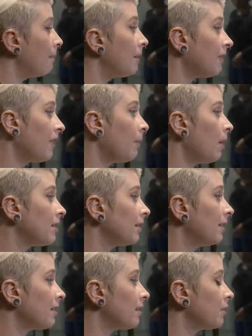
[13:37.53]
But if I want to
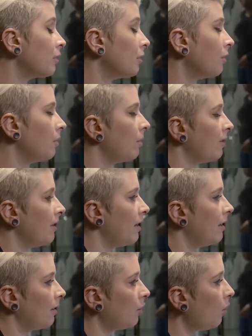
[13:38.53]
listen to
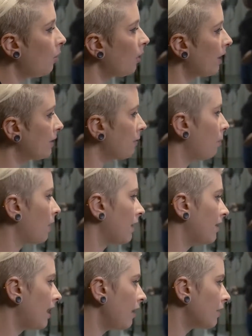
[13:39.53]
the chorus from one
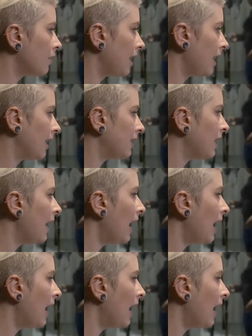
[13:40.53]
of the other takes,